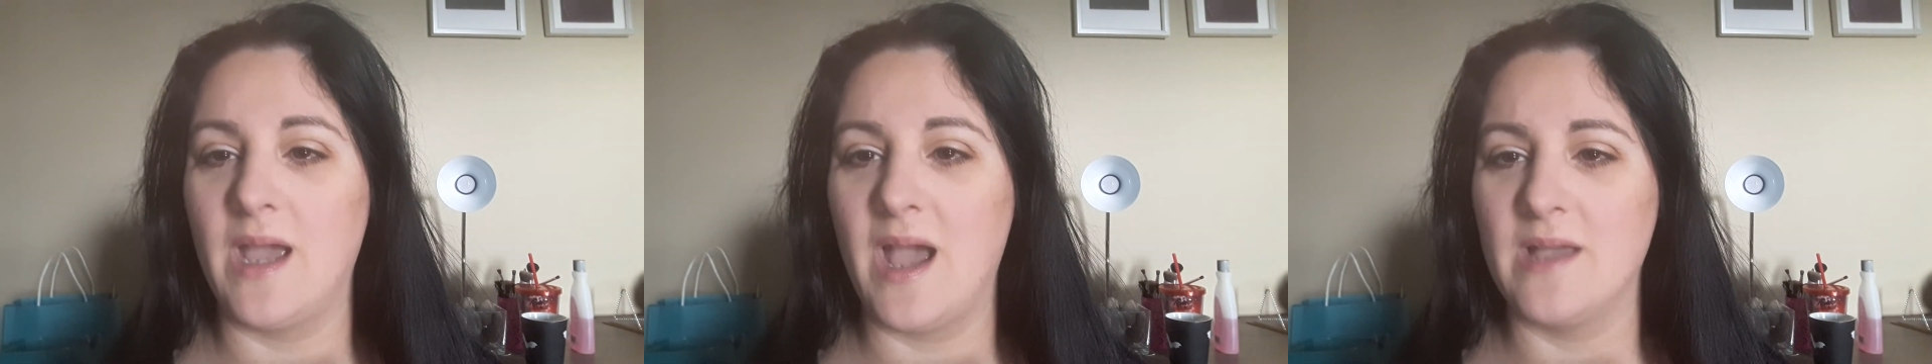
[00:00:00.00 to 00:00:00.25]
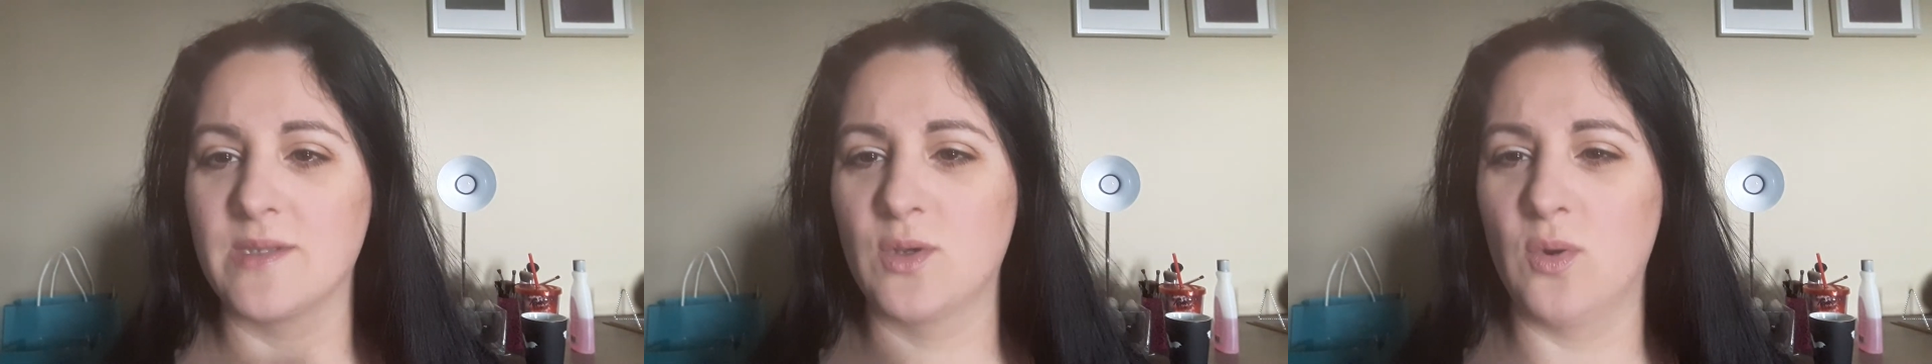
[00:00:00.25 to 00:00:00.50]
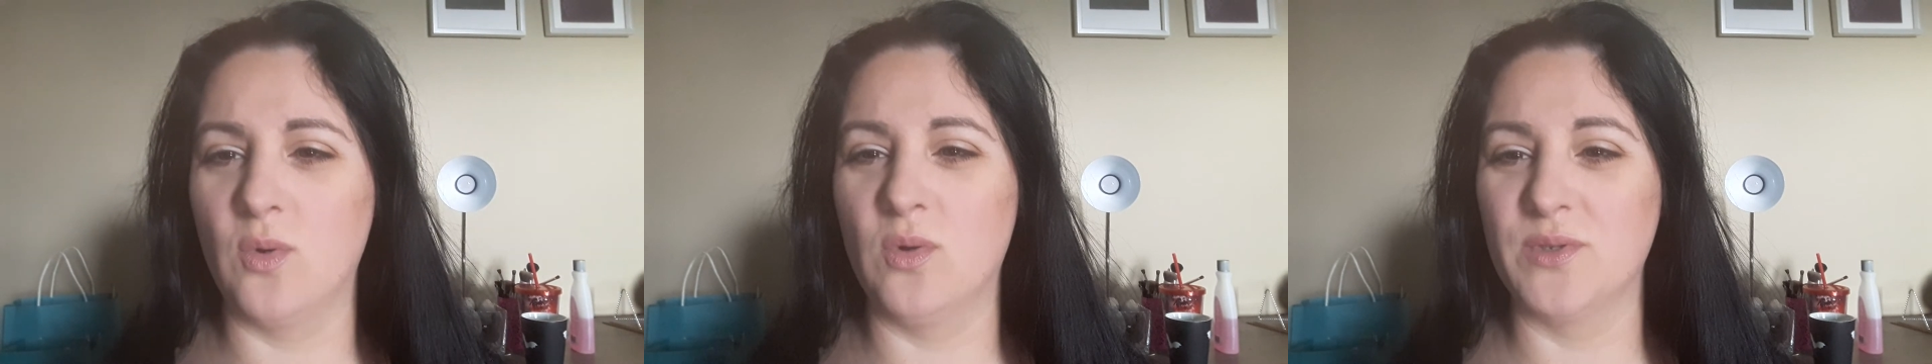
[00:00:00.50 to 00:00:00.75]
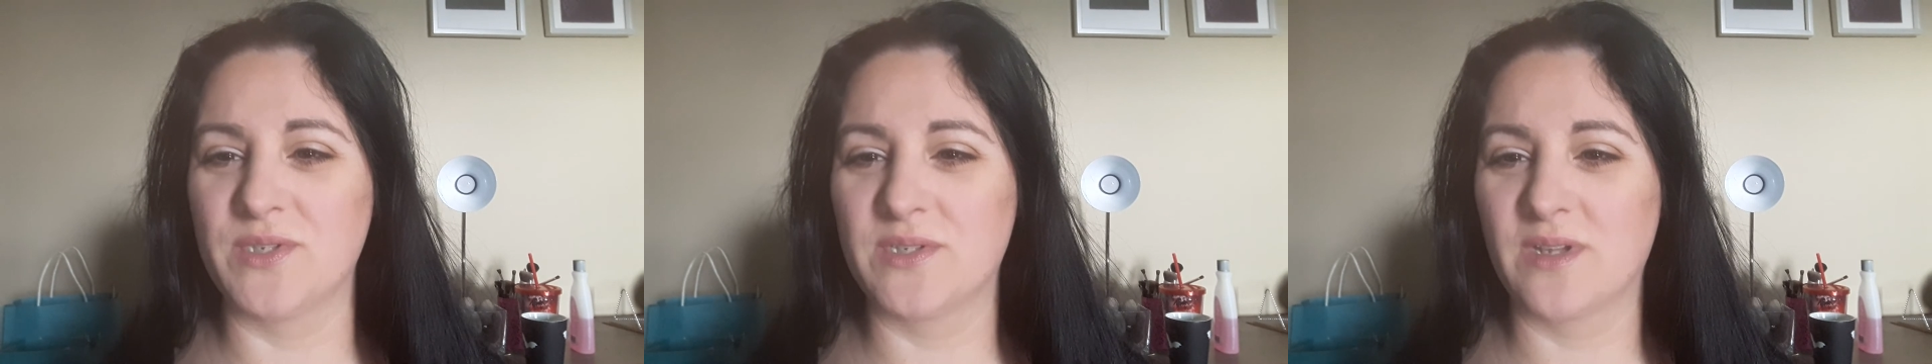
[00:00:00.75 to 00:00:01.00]
as
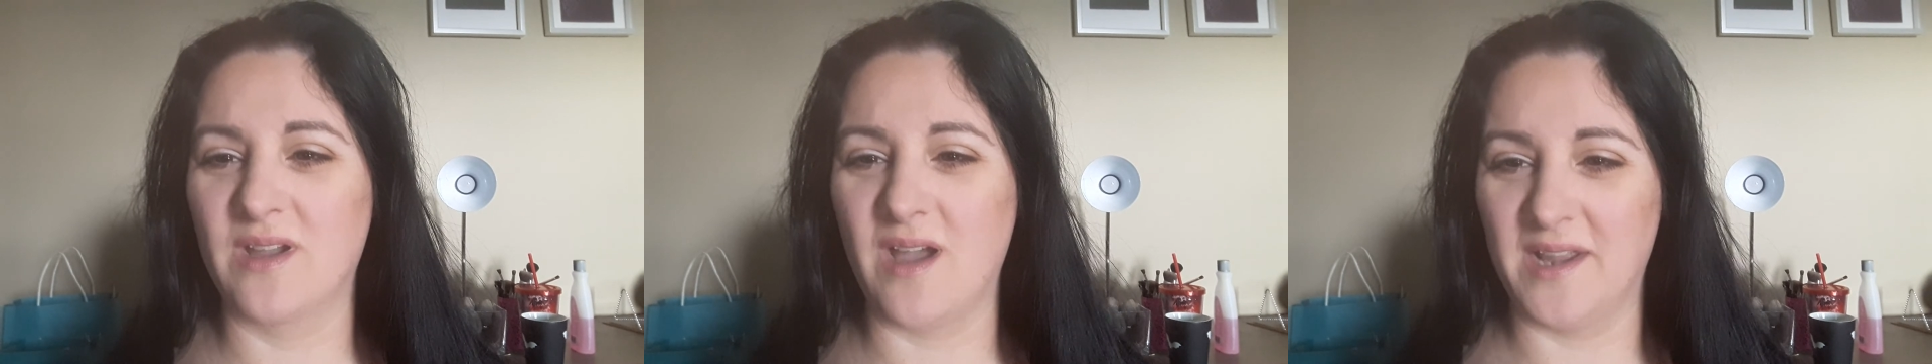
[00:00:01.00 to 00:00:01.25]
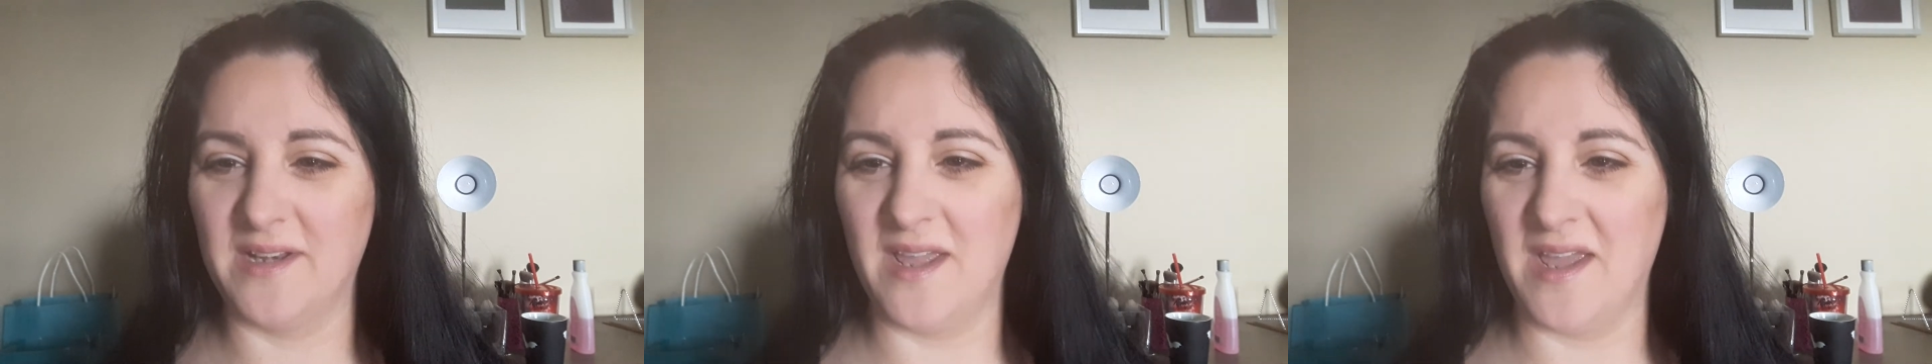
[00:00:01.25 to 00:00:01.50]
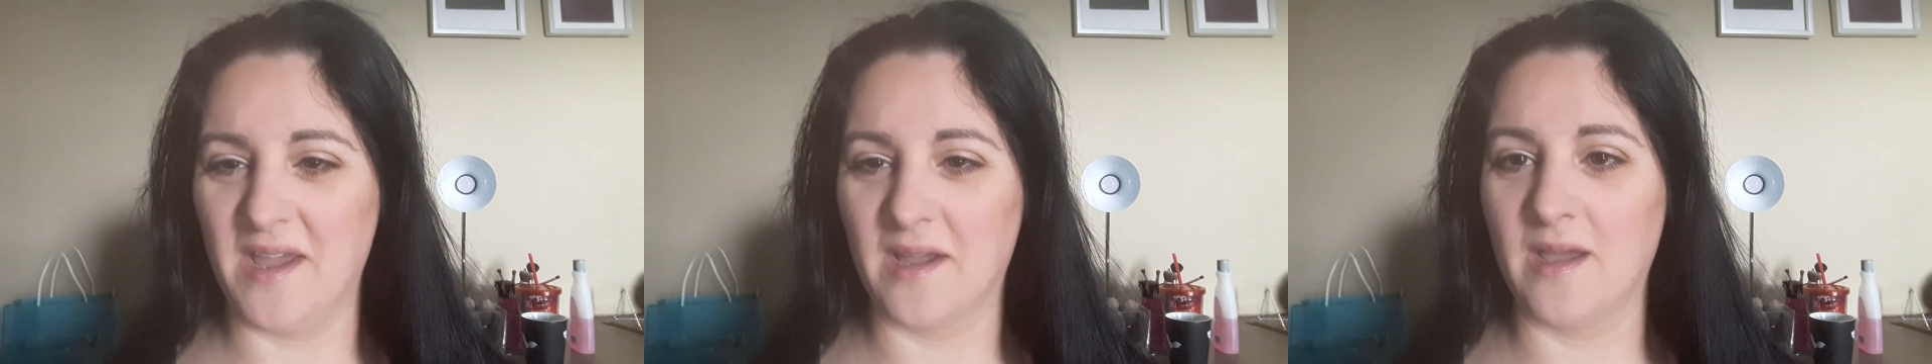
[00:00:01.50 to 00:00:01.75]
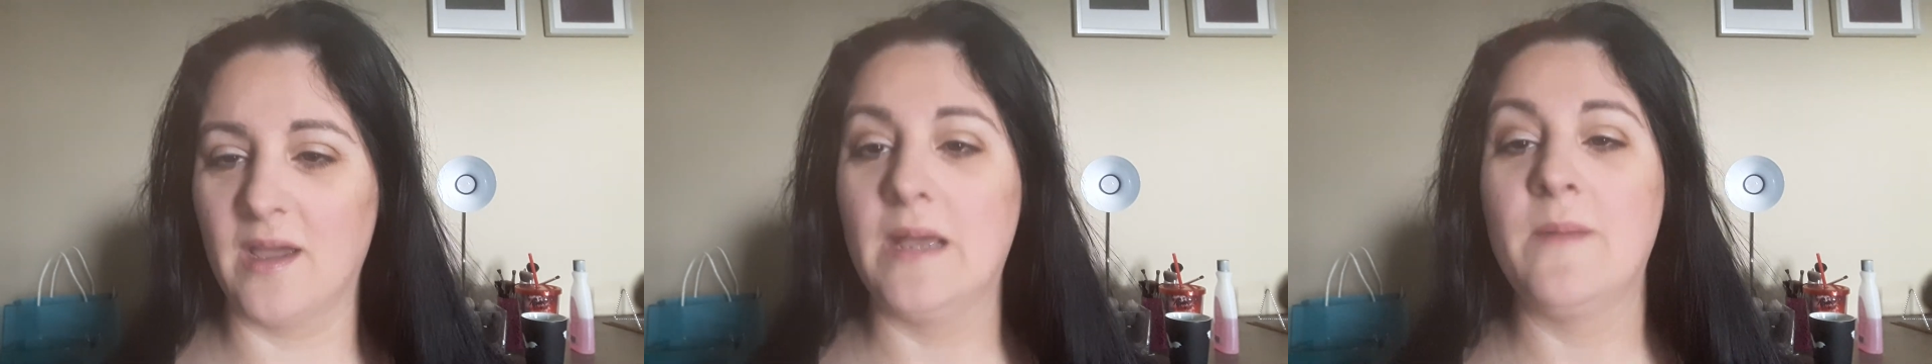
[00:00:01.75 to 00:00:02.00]
cools kind of ick.